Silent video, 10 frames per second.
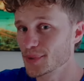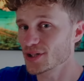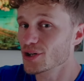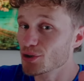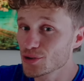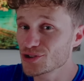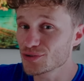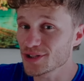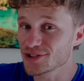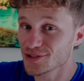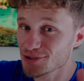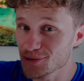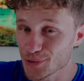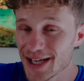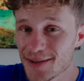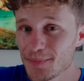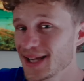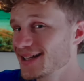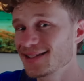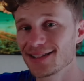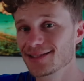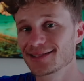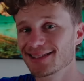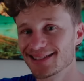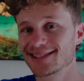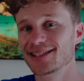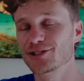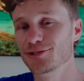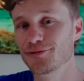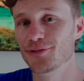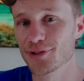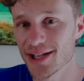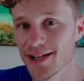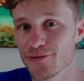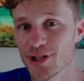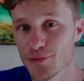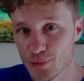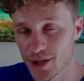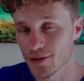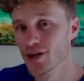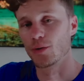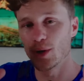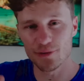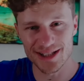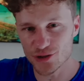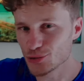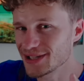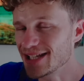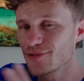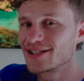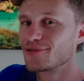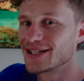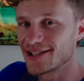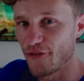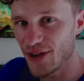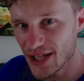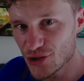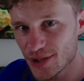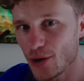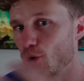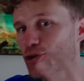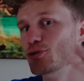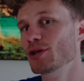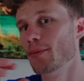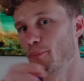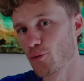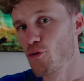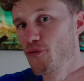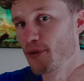but a good structured training plan is essential for every runner, whether it's to decrease the risk of injury or to improve